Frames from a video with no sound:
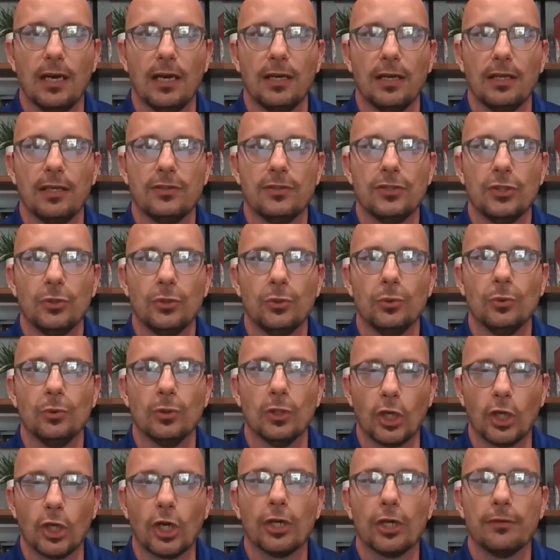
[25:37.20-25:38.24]
to
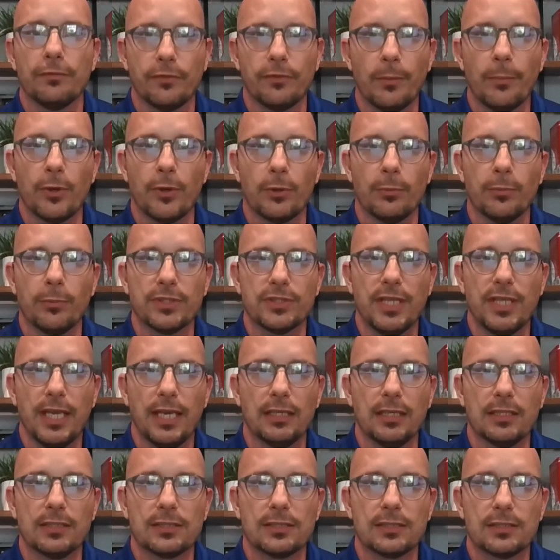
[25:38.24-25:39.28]
learn from their
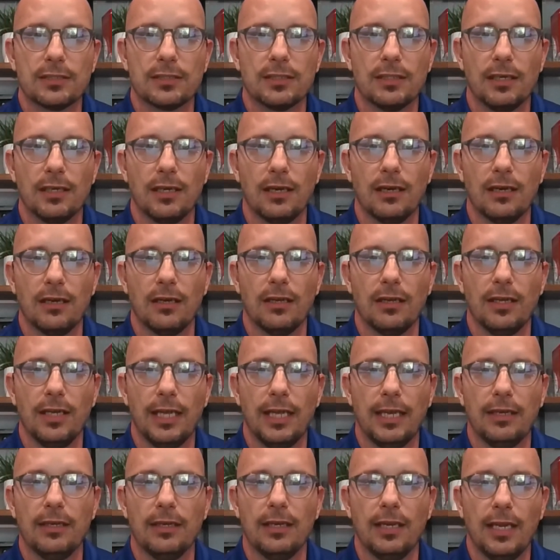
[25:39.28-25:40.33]
mistakes?
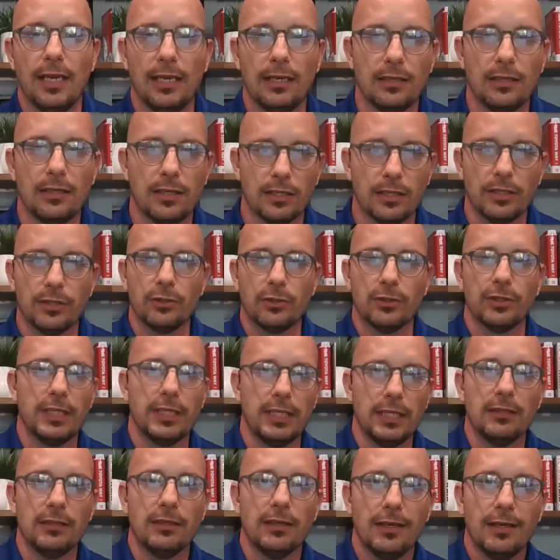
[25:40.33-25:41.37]
And
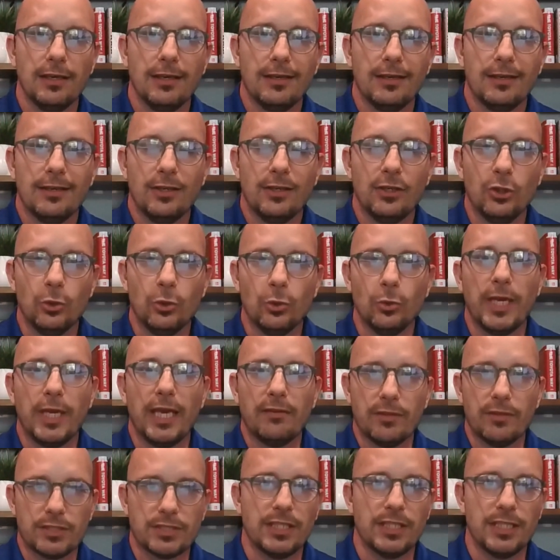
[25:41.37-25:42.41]
clearly, you
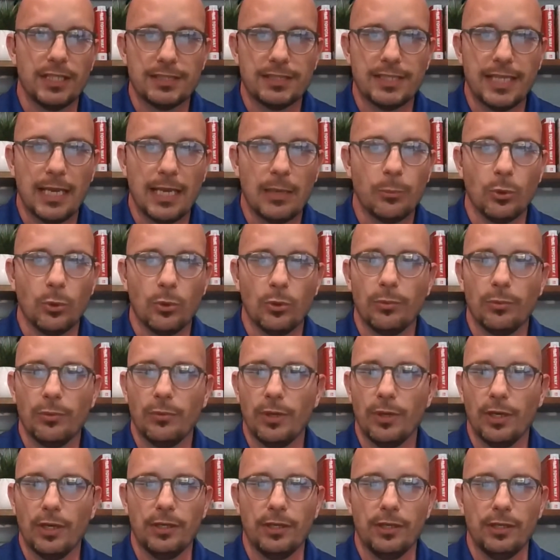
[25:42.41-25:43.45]
gave us an example.
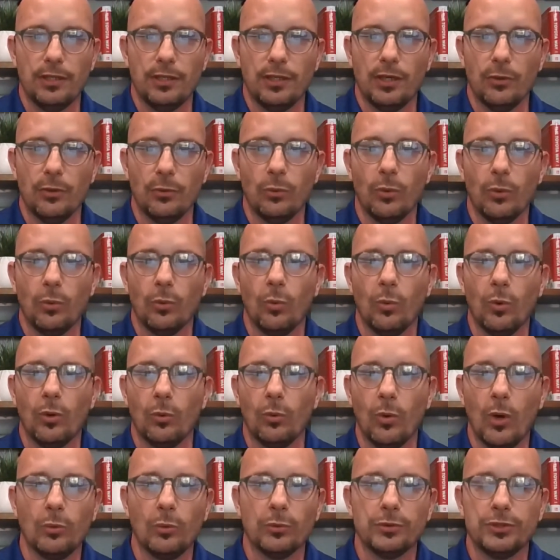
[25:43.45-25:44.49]

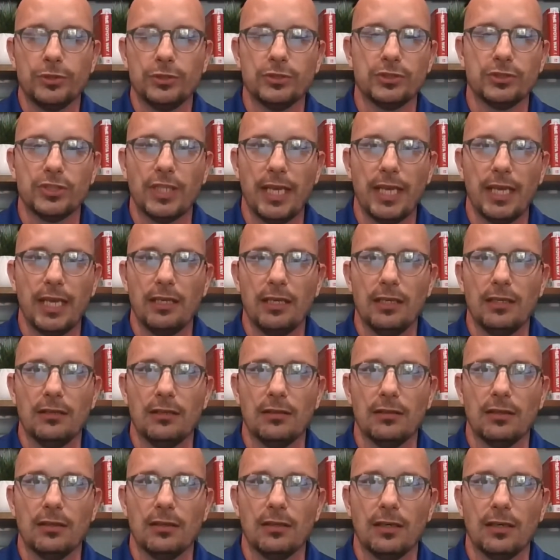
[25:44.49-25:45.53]
What would you
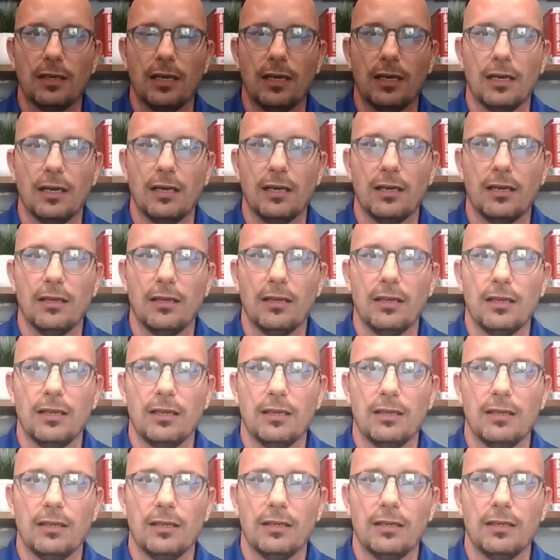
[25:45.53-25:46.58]
say?
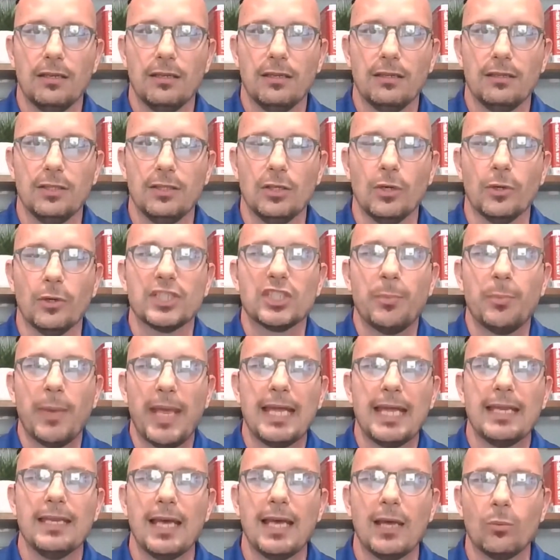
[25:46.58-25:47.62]

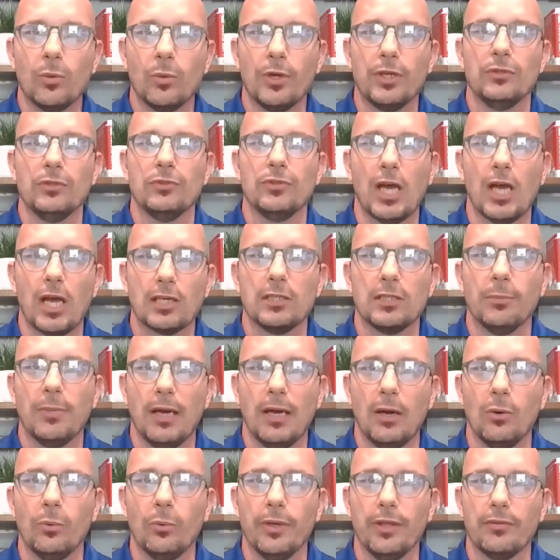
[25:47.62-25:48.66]
Expand on what you talked
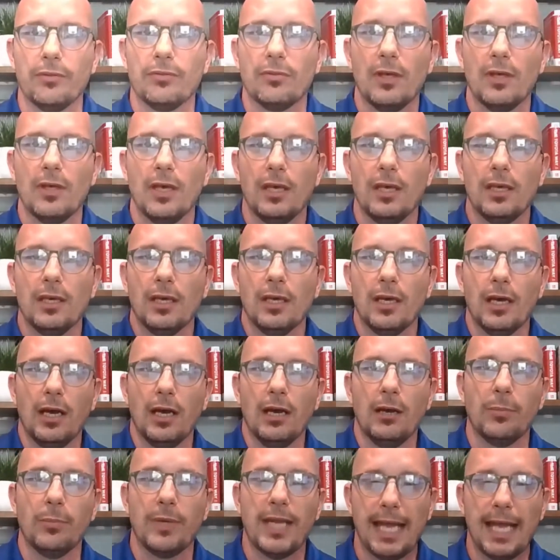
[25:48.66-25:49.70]
about with
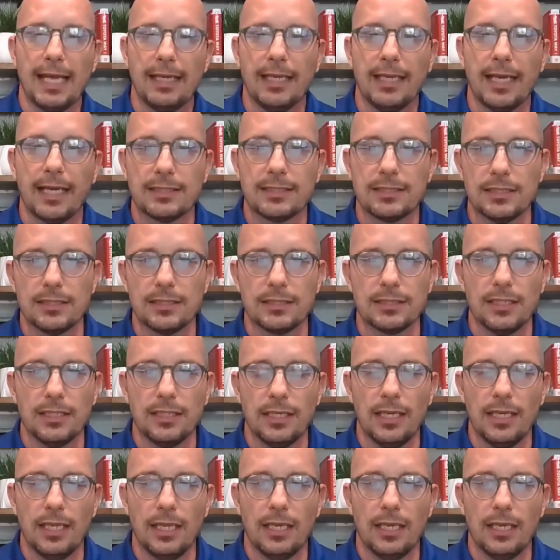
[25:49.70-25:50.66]
KaiNexus, and